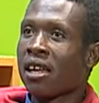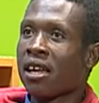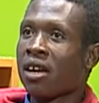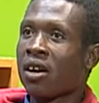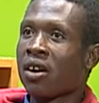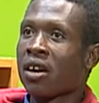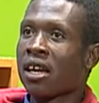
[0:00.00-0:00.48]

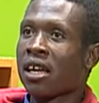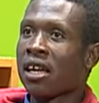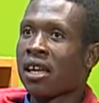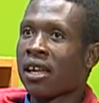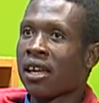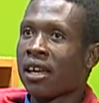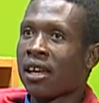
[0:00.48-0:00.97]
Okay,
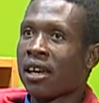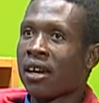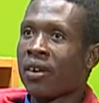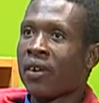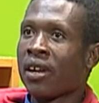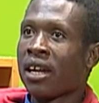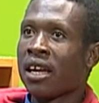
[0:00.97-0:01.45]

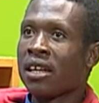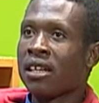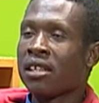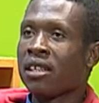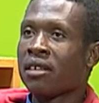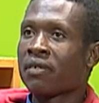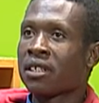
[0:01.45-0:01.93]
when I did
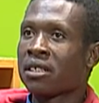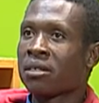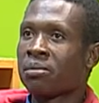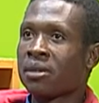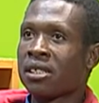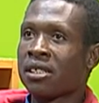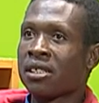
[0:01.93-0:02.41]
the first
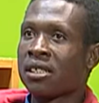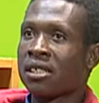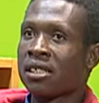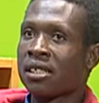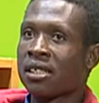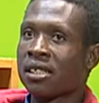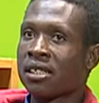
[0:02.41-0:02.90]

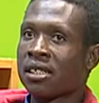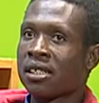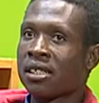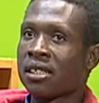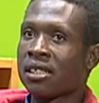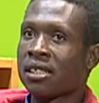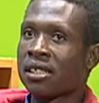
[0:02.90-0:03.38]
painting,
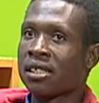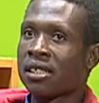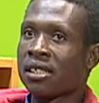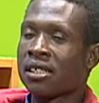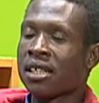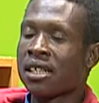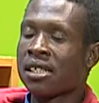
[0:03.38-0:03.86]

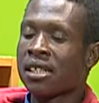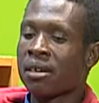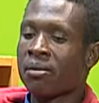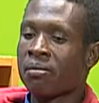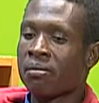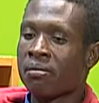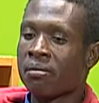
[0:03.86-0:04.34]
that time
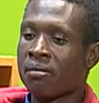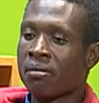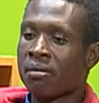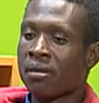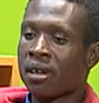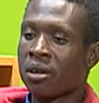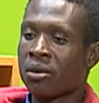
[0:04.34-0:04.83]

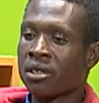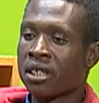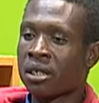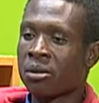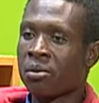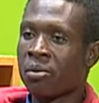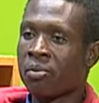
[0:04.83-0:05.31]
I was
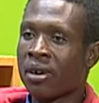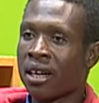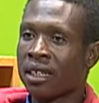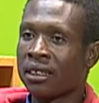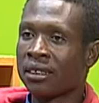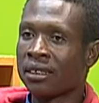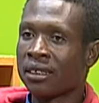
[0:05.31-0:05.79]
at Pobe
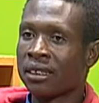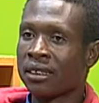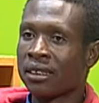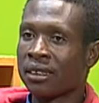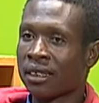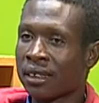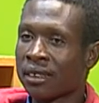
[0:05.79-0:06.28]
Art Center.